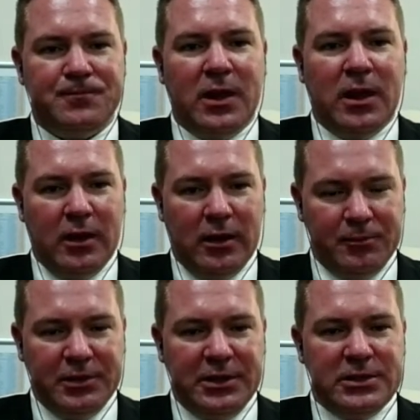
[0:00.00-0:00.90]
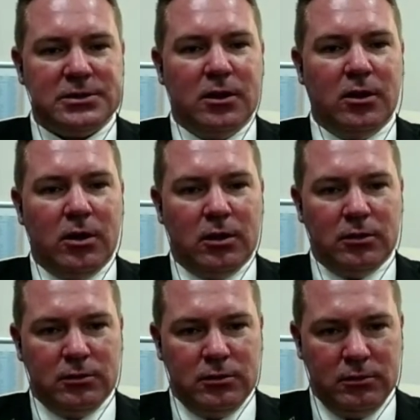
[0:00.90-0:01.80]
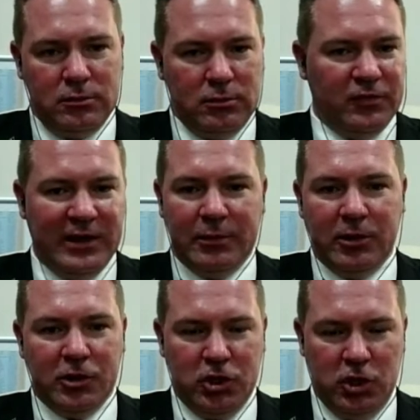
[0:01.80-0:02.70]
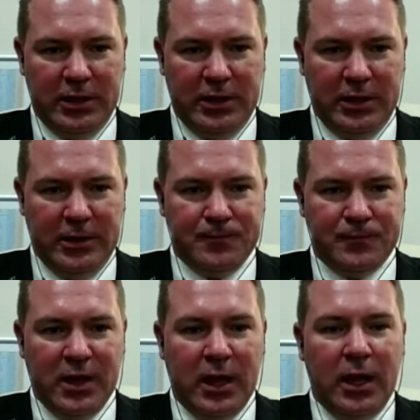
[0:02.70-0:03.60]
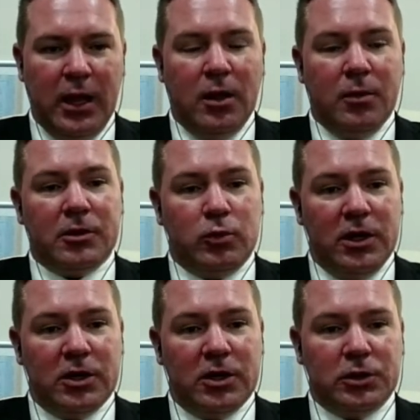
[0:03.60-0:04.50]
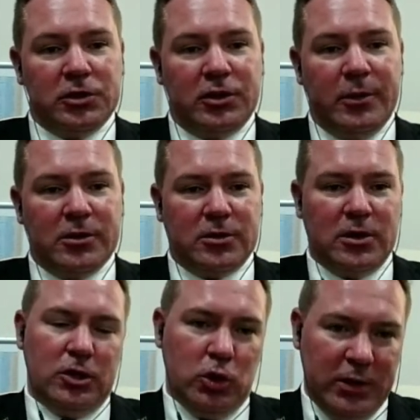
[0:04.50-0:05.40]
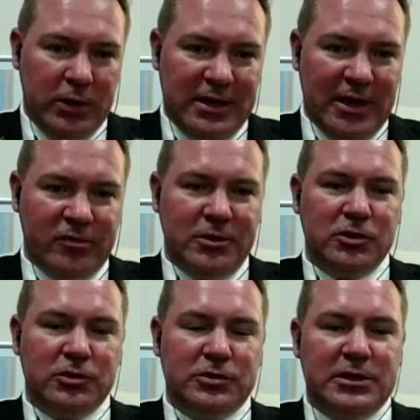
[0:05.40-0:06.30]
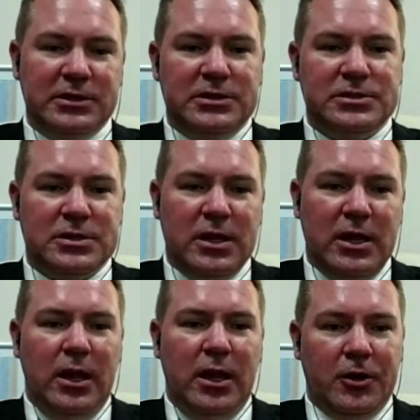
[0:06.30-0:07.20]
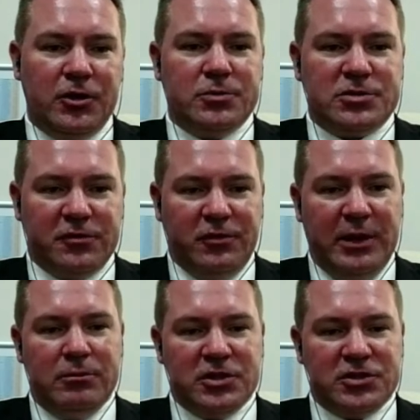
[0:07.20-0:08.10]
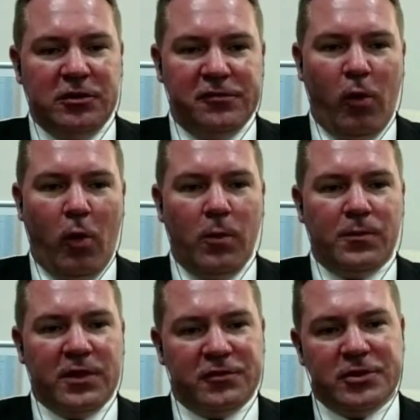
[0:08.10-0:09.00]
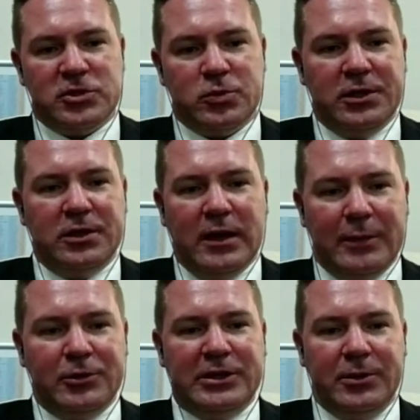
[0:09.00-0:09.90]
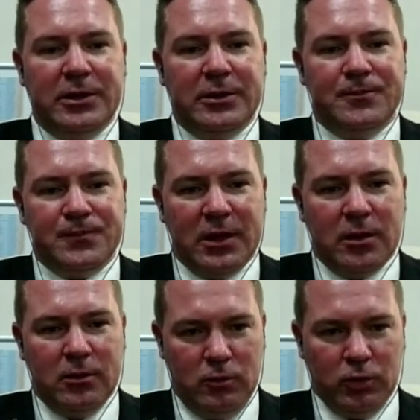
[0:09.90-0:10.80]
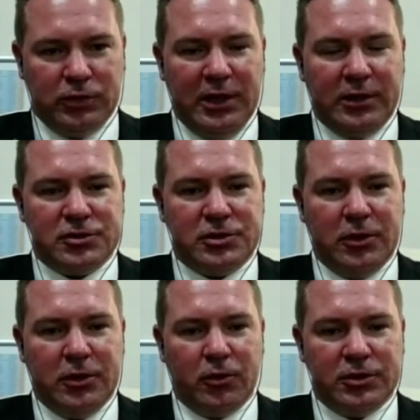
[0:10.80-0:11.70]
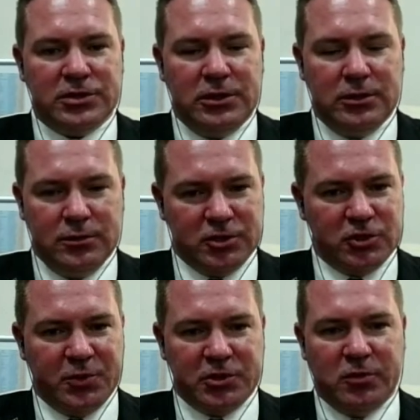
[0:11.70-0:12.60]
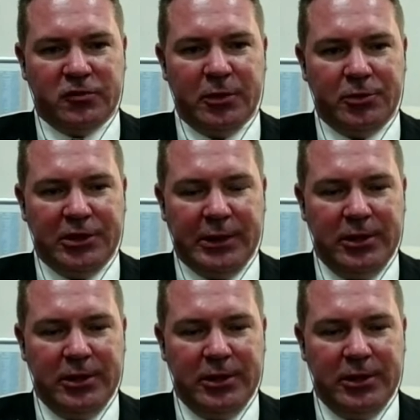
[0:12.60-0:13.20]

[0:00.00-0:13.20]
companies are available in the UAE. But we are talking today about UAE government utilities, and in terms of them, there's only 4. The first one, Abu Dhabi, Water and Electricity Authority, that's responsible for Abu Dhabi.